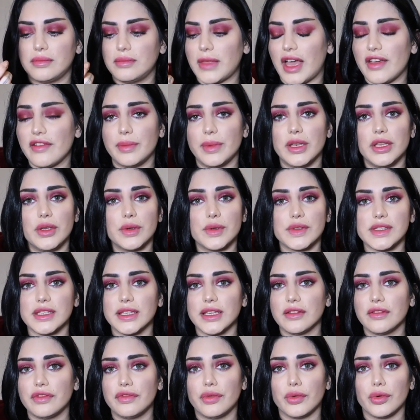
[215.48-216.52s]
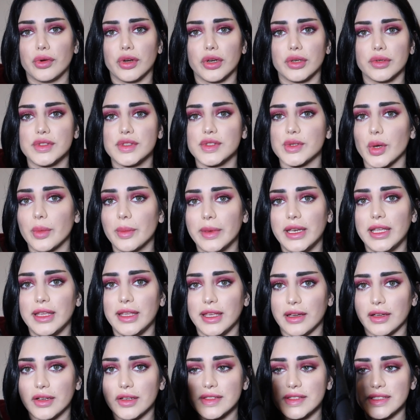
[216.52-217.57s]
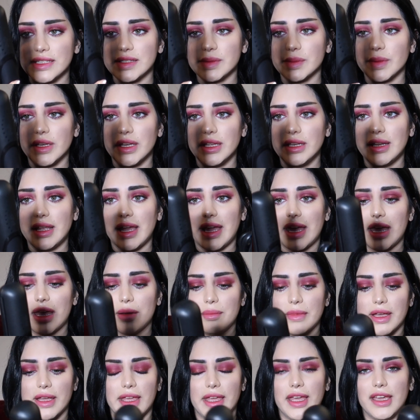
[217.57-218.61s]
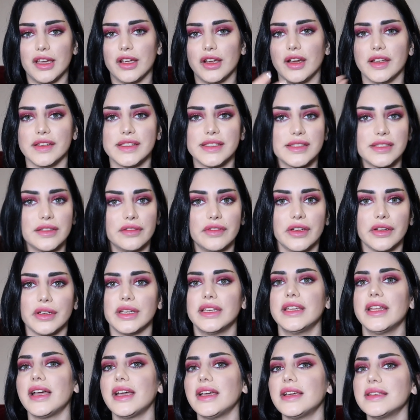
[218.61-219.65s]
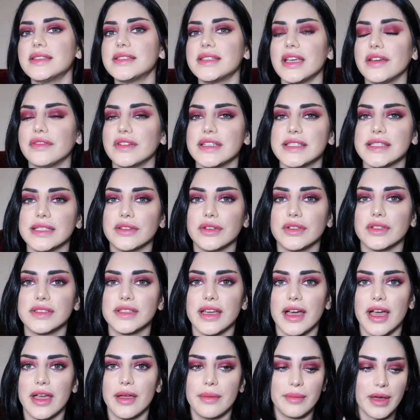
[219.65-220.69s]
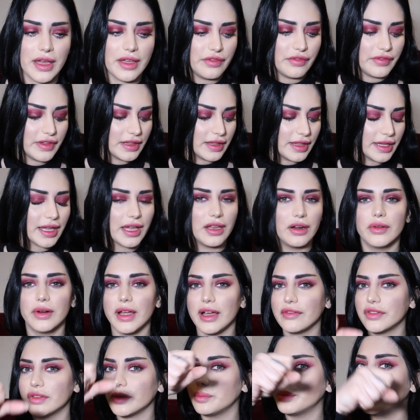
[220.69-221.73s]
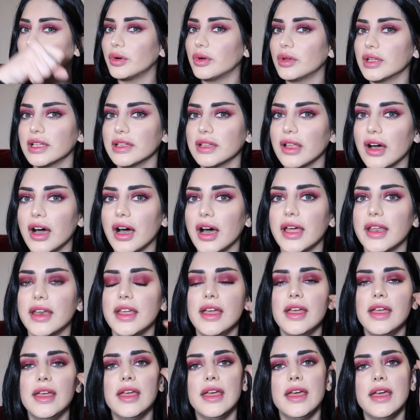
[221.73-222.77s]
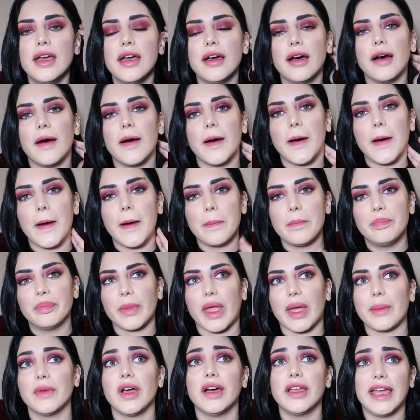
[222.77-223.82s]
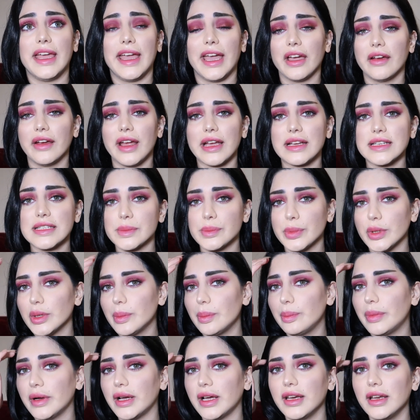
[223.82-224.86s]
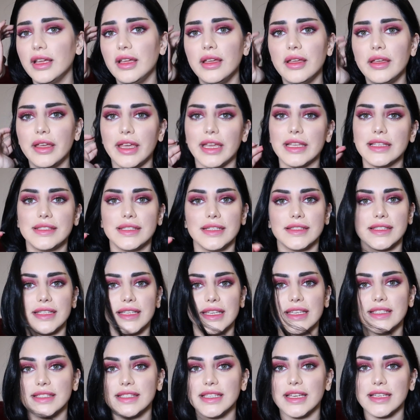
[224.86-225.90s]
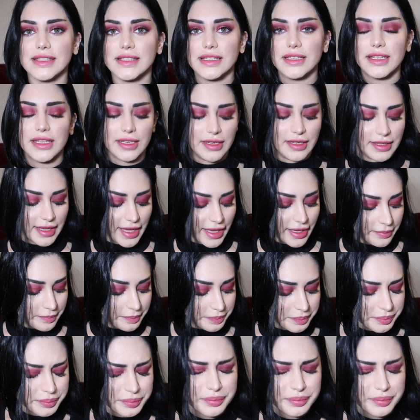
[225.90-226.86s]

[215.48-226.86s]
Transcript: I've been using it for so many years, this one, and my hair is still very nice every single time. I feel like I don't have to pull a lot. I'm not a hair expert, but it's as easy as it can get.